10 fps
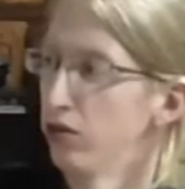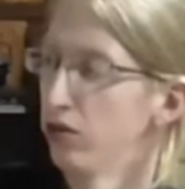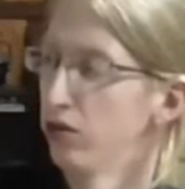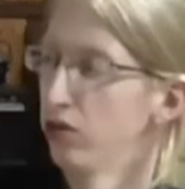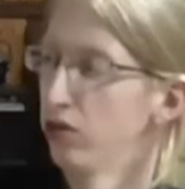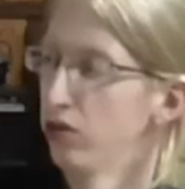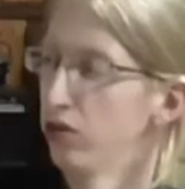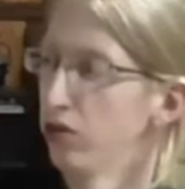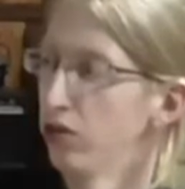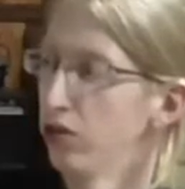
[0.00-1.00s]

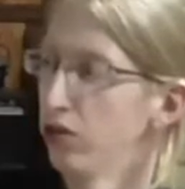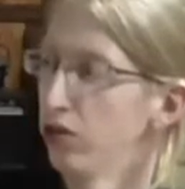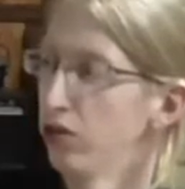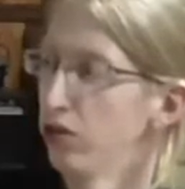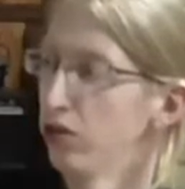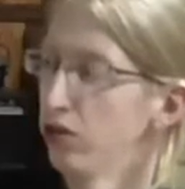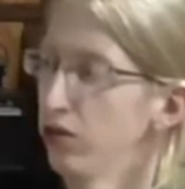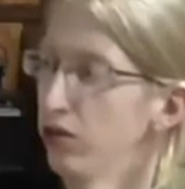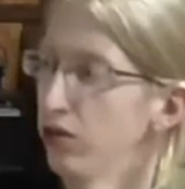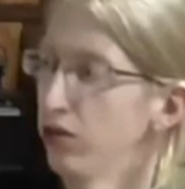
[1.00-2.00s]

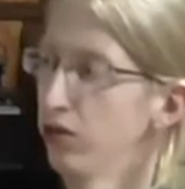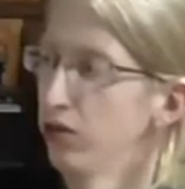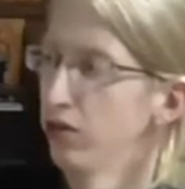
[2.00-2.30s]
(not speaking)